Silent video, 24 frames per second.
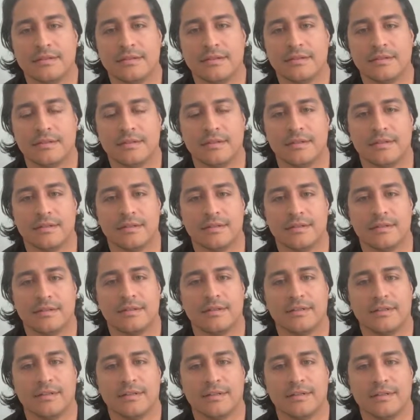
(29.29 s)

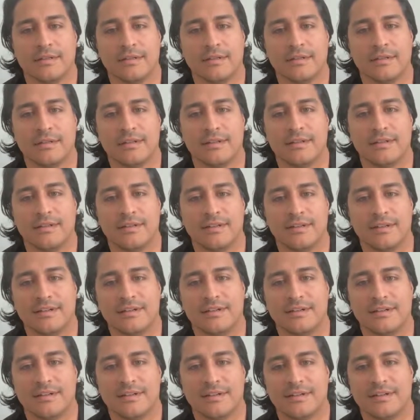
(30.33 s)

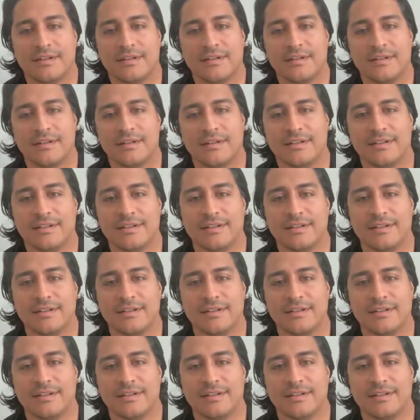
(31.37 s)
(silent)